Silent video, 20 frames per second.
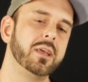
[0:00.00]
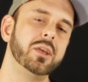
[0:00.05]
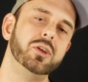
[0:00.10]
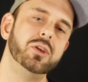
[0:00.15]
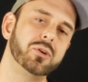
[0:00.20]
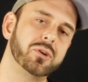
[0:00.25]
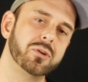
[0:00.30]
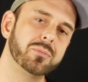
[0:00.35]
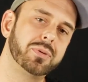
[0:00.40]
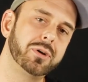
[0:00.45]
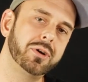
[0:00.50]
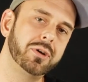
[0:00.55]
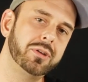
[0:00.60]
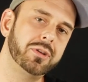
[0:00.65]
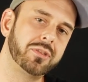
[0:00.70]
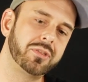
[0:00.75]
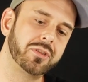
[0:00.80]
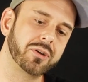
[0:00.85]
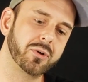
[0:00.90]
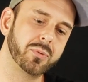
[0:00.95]
you can
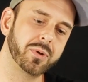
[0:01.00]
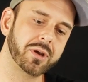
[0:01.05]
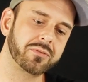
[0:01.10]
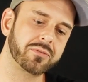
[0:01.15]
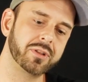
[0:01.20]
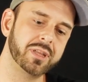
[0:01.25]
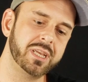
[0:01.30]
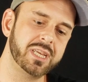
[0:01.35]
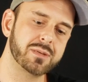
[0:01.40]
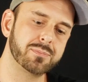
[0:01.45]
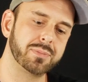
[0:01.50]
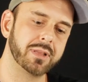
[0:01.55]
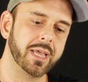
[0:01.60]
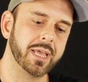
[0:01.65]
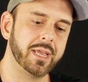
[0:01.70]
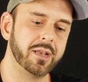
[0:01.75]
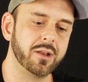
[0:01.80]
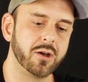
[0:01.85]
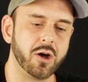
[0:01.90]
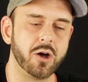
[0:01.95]
put the quick release
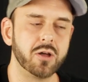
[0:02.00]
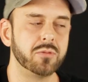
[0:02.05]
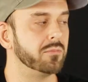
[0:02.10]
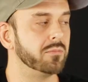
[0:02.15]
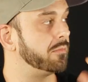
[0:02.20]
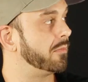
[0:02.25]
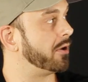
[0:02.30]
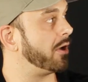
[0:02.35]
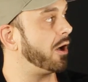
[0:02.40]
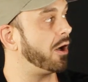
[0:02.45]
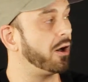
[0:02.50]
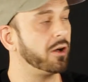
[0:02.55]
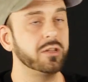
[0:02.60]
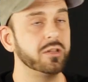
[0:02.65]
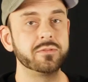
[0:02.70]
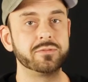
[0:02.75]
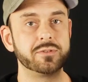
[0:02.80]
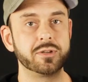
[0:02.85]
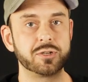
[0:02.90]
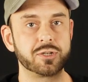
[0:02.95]
plate on all
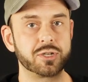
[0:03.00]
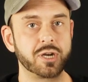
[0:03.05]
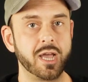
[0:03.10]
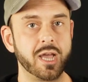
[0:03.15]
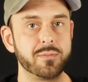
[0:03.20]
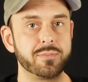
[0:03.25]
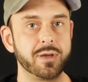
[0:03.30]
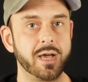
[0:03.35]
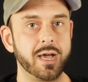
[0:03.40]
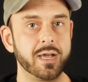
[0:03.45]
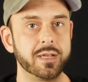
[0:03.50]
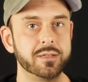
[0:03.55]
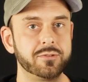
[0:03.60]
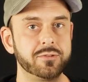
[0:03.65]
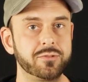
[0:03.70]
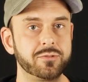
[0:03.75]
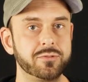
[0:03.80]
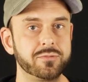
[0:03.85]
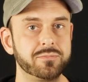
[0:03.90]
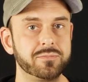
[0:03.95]
of your
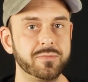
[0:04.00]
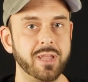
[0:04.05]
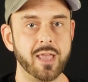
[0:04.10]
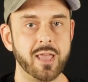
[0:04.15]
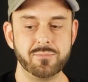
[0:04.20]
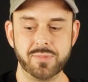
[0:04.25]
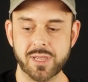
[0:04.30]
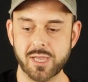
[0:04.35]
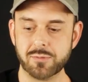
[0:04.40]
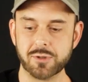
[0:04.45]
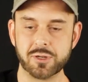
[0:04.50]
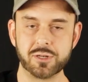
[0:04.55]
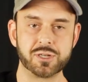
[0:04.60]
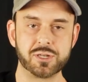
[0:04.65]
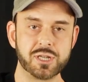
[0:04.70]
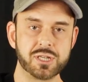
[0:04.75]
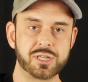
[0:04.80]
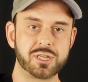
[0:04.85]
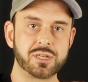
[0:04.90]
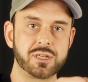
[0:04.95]
tripods and be able to
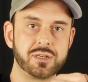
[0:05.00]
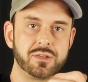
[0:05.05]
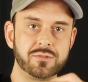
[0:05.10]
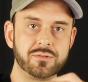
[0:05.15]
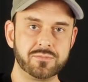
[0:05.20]
just